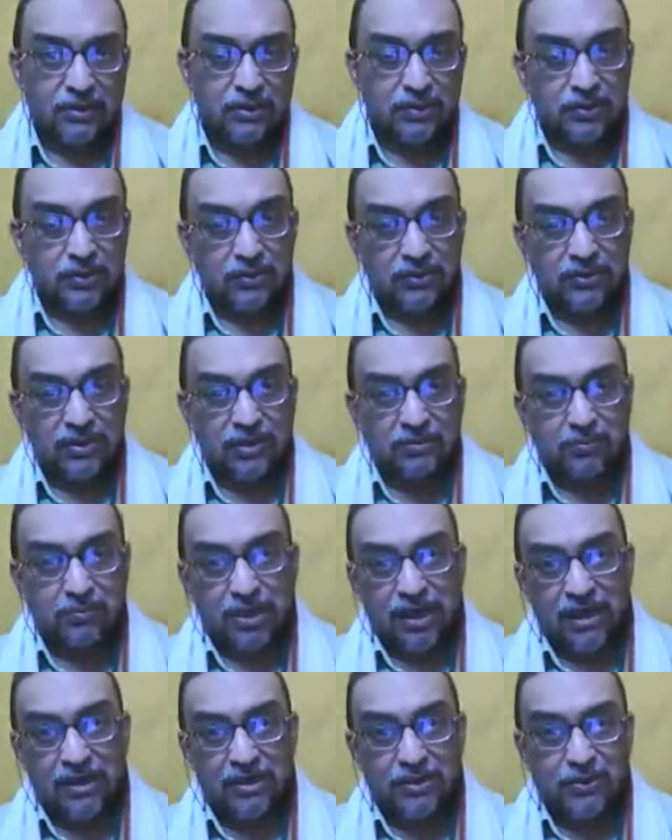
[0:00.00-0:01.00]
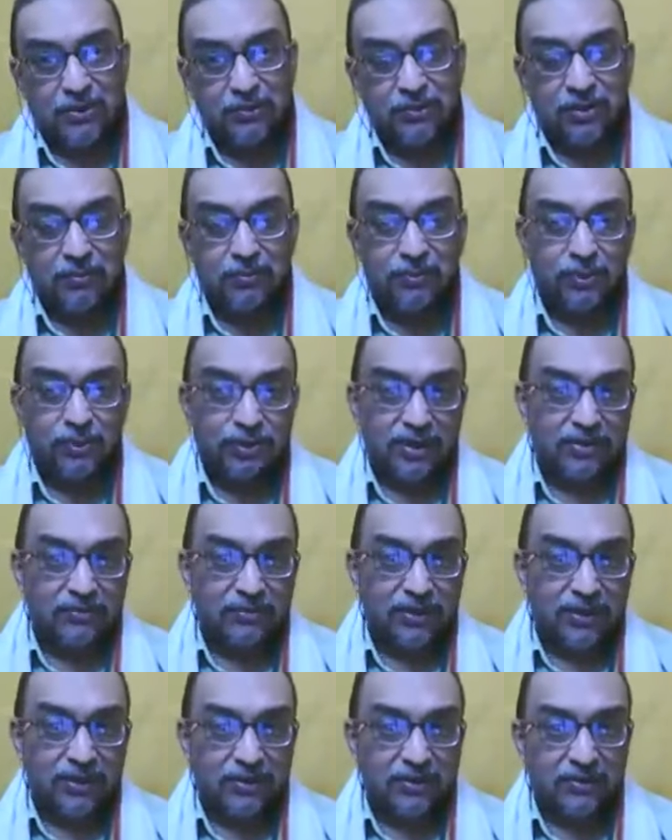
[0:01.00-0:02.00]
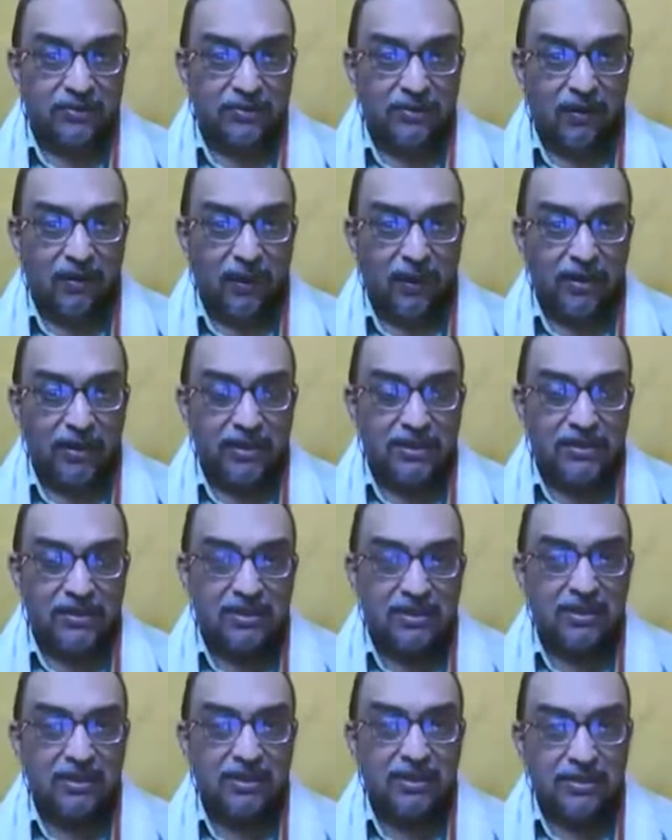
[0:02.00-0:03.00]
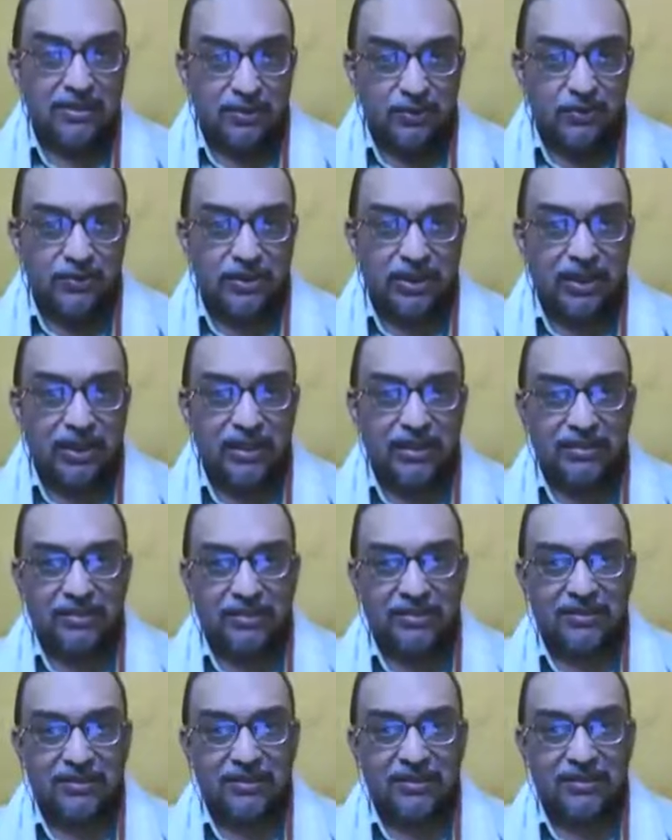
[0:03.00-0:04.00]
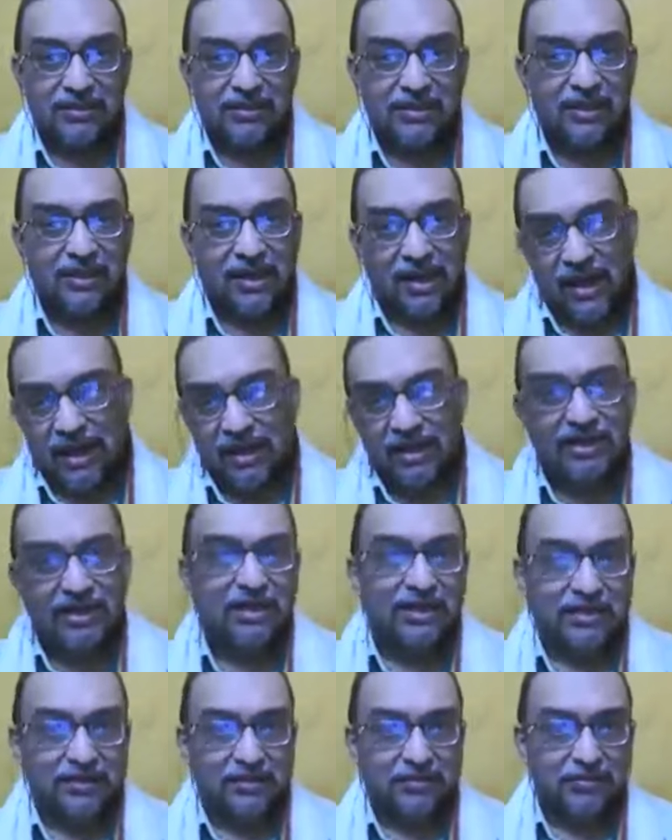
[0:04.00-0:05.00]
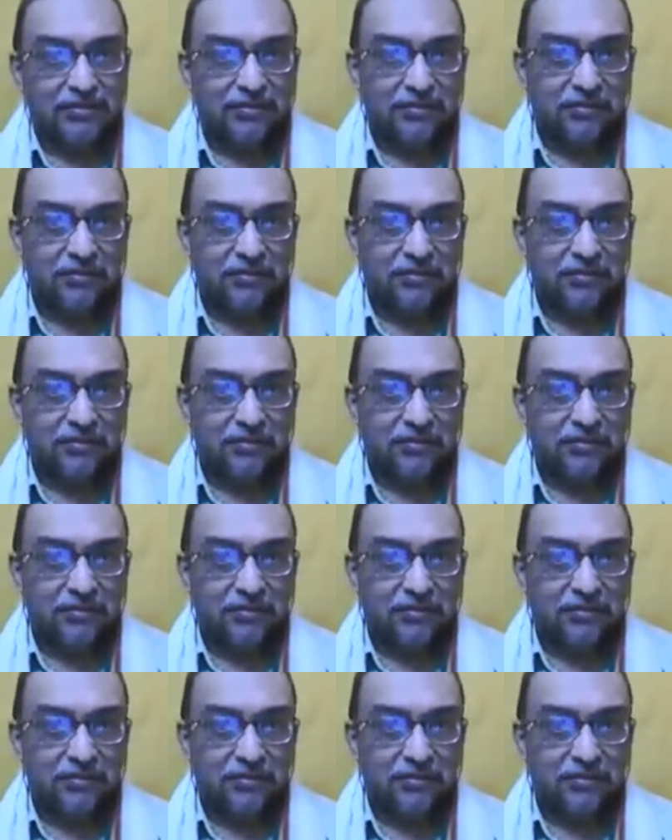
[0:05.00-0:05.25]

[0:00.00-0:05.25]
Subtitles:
So the part 2 of broken window is you care, I care.